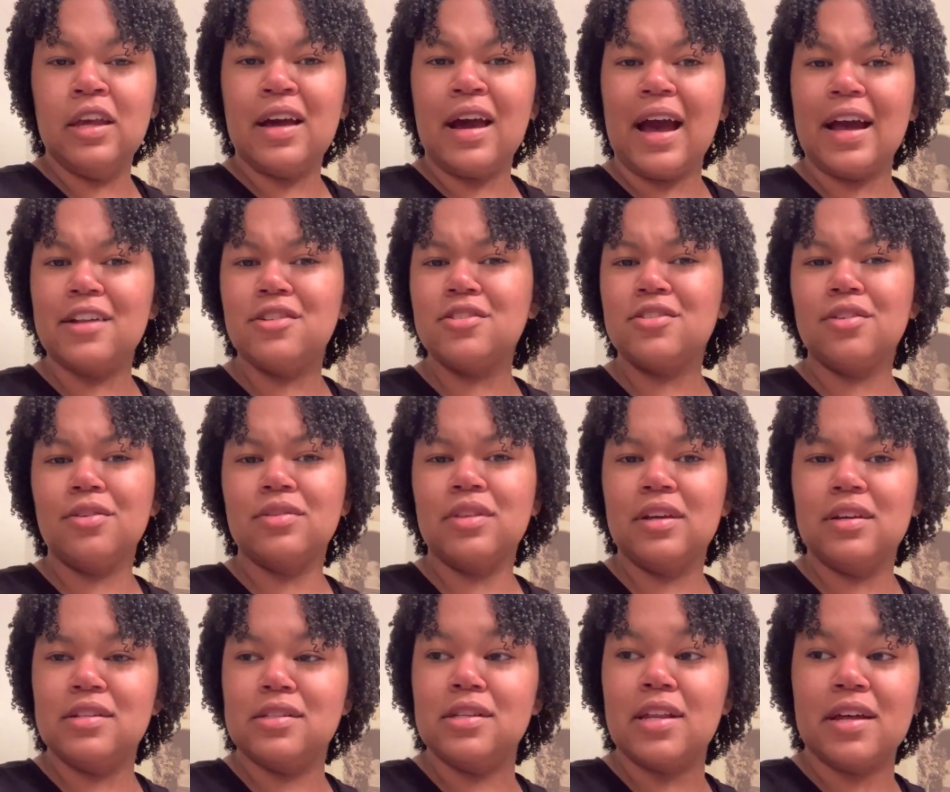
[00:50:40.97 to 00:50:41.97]
I just don't think
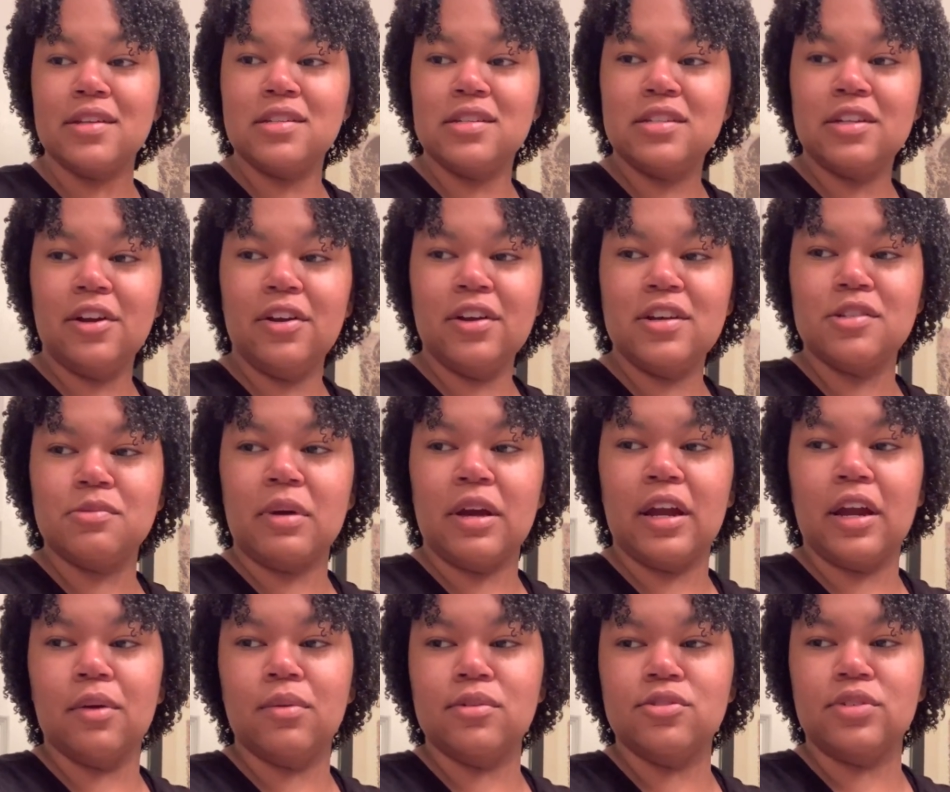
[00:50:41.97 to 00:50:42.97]
it's necessary because my
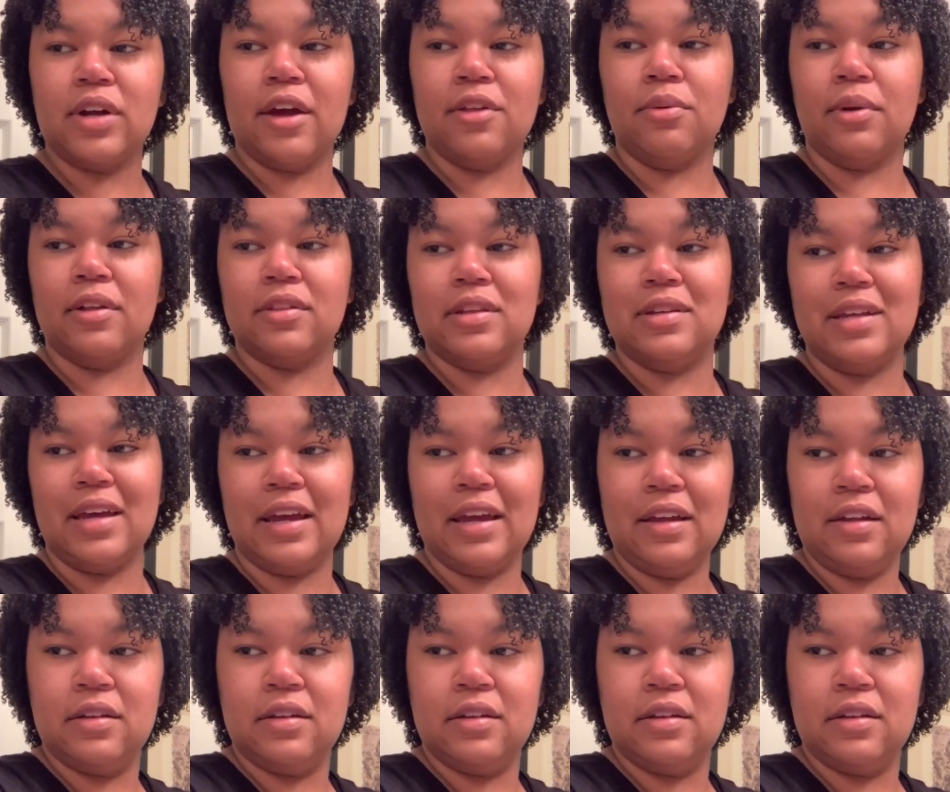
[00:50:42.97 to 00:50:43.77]
hair will dry throughout the day.